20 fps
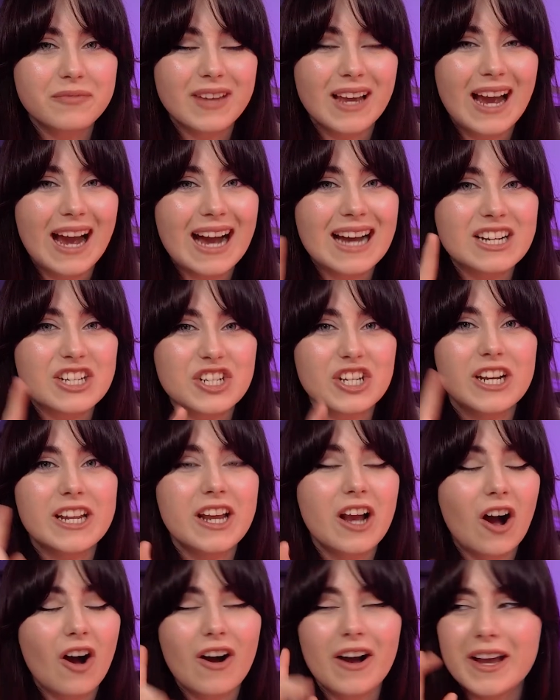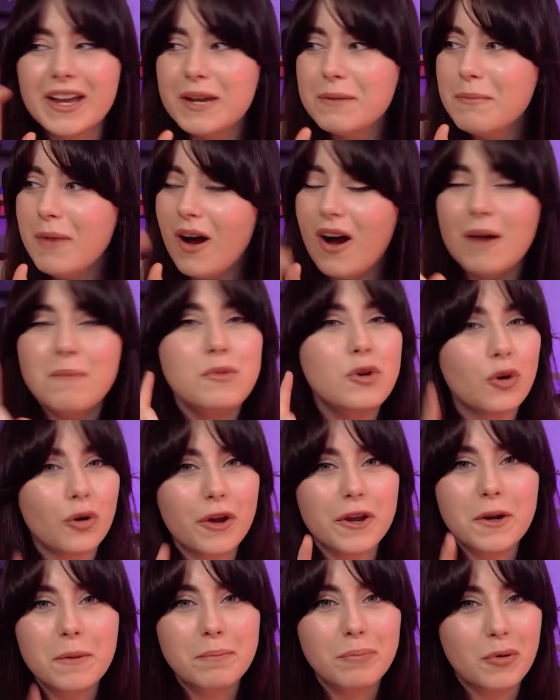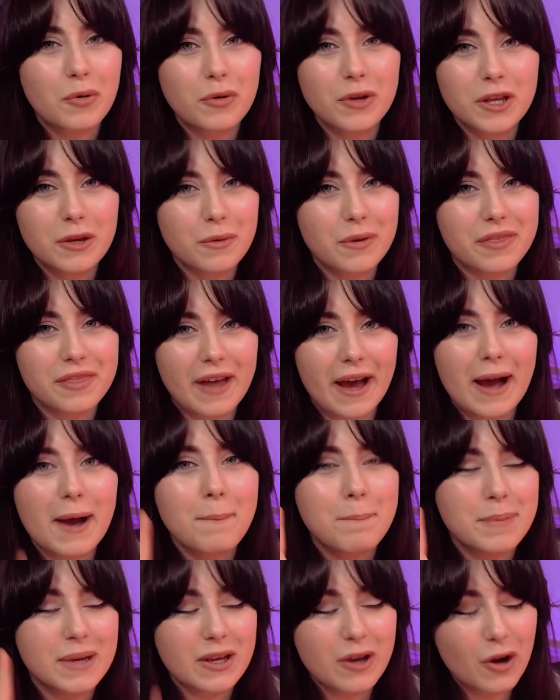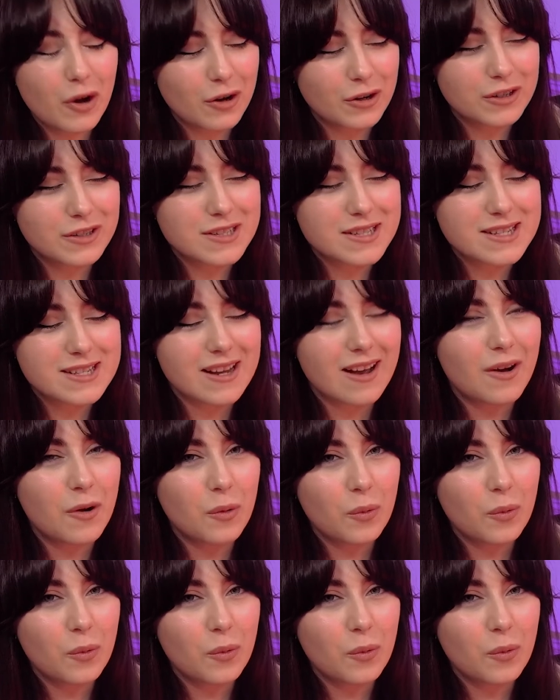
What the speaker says: Actually, I'm not going to bore you with that, because